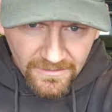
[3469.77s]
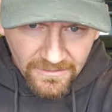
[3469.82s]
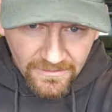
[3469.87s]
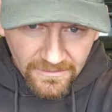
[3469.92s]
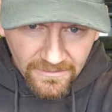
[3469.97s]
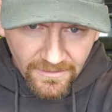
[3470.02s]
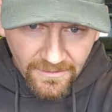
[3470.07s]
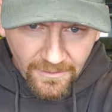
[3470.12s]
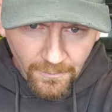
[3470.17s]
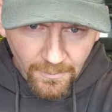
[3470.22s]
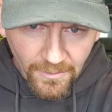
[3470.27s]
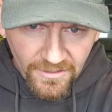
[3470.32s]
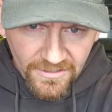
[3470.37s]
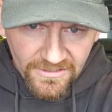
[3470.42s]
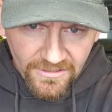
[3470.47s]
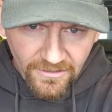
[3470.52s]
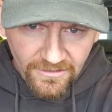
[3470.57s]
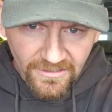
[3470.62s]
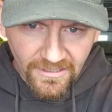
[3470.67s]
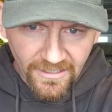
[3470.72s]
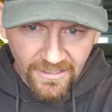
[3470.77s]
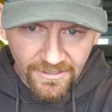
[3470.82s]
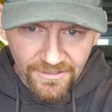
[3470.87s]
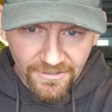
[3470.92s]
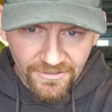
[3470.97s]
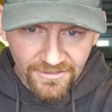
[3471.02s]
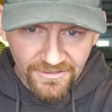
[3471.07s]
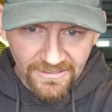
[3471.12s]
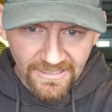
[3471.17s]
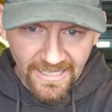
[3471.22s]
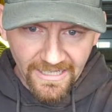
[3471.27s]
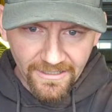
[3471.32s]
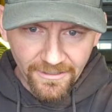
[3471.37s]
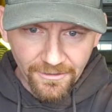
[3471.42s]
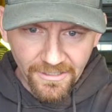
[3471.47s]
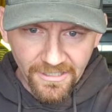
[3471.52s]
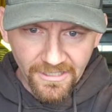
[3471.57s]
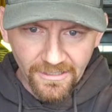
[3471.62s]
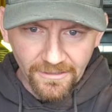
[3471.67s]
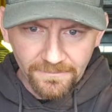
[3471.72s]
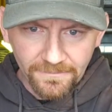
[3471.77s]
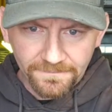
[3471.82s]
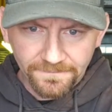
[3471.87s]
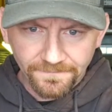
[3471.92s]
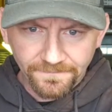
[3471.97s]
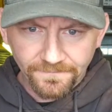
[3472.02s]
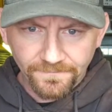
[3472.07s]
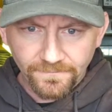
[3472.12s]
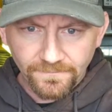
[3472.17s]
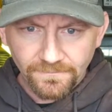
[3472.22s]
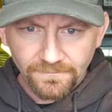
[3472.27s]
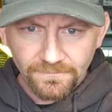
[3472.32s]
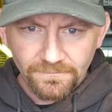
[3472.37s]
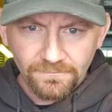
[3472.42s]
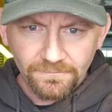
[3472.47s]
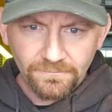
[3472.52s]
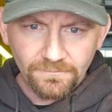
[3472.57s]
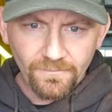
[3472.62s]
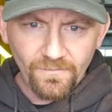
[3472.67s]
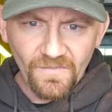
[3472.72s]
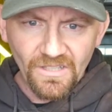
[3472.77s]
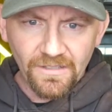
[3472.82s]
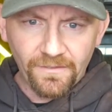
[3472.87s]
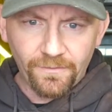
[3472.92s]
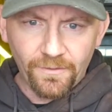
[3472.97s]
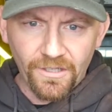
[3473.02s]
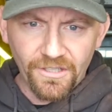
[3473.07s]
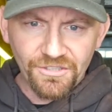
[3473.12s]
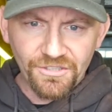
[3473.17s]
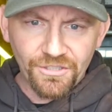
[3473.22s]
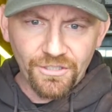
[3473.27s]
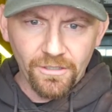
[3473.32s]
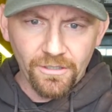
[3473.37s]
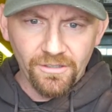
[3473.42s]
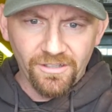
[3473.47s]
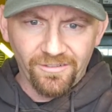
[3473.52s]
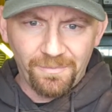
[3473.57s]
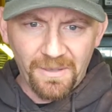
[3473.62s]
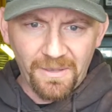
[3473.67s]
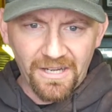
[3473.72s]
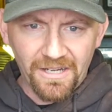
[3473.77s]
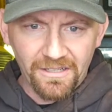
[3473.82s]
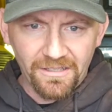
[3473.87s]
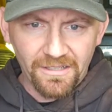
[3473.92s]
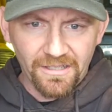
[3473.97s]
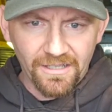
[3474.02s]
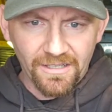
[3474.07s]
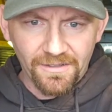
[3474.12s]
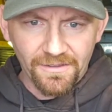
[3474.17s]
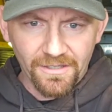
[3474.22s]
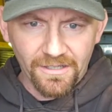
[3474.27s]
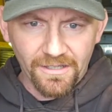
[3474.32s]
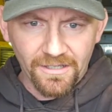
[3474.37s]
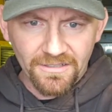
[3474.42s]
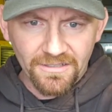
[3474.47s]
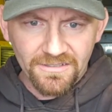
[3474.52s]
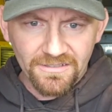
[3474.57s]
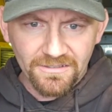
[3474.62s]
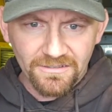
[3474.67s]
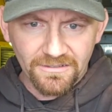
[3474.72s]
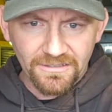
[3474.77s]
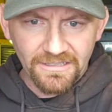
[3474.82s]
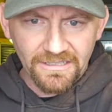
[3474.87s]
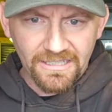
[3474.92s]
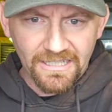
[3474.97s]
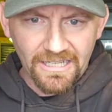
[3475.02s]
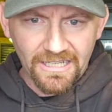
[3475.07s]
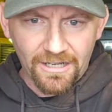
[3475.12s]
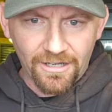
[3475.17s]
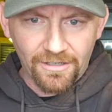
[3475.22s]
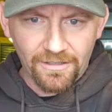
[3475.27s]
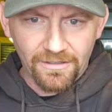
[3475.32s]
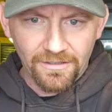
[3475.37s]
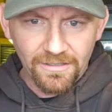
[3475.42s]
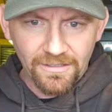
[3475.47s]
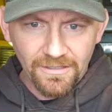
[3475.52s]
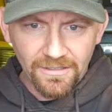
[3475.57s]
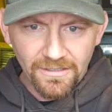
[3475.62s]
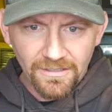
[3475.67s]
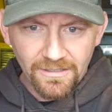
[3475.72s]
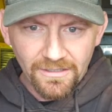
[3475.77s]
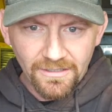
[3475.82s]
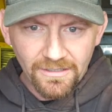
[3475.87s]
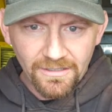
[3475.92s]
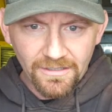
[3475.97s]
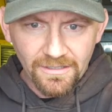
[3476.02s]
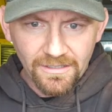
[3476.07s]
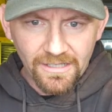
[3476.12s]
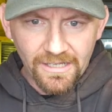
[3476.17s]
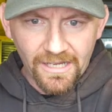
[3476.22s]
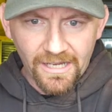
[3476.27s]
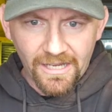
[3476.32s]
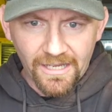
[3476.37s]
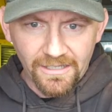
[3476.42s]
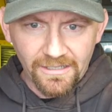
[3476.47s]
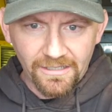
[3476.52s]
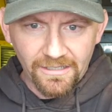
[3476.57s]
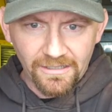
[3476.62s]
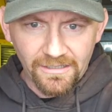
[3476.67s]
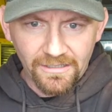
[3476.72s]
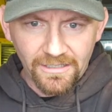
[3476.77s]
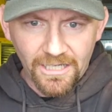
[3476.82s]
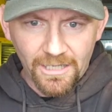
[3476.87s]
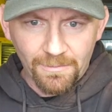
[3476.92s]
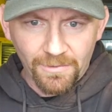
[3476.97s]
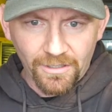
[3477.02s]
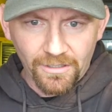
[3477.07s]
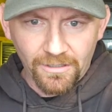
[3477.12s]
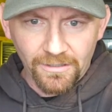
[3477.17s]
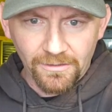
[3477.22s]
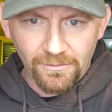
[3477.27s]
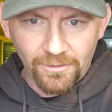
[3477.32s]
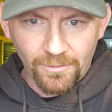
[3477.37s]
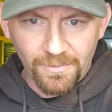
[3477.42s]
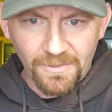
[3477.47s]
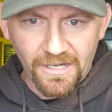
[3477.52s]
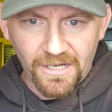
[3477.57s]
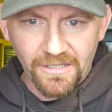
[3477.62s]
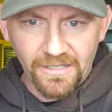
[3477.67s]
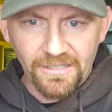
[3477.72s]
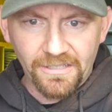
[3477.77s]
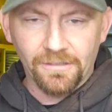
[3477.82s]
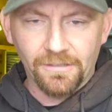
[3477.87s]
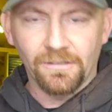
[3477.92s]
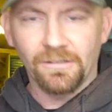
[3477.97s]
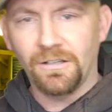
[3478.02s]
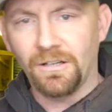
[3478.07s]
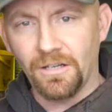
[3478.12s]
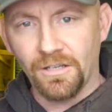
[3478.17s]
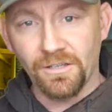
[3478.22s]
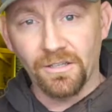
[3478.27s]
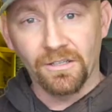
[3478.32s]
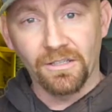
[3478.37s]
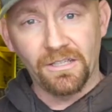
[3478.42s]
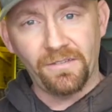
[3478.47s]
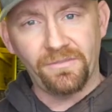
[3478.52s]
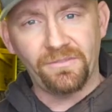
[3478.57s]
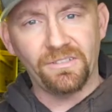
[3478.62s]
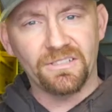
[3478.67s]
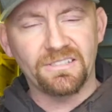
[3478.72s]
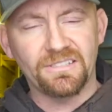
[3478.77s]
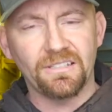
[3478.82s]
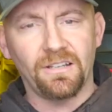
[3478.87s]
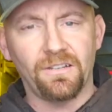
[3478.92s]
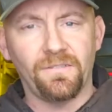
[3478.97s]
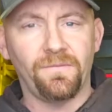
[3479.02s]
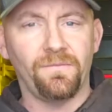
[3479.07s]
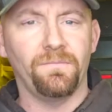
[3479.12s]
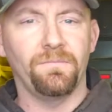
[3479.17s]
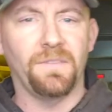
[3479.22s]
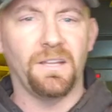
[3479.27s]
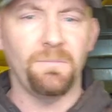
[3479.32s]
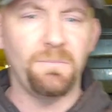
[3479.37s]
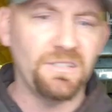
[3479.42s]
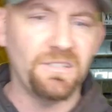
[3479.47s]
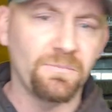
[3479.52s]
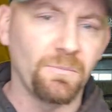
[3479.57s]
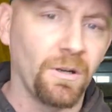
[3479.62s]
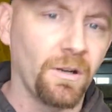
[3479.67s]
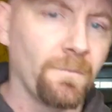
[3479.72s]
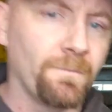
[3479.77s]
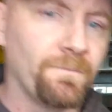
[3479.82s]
The worst are teenagers. Yeah, no kidding. Fresh coat of paint and the Hunt's decal and number would be ideal. On the lift itself, that'd be smart.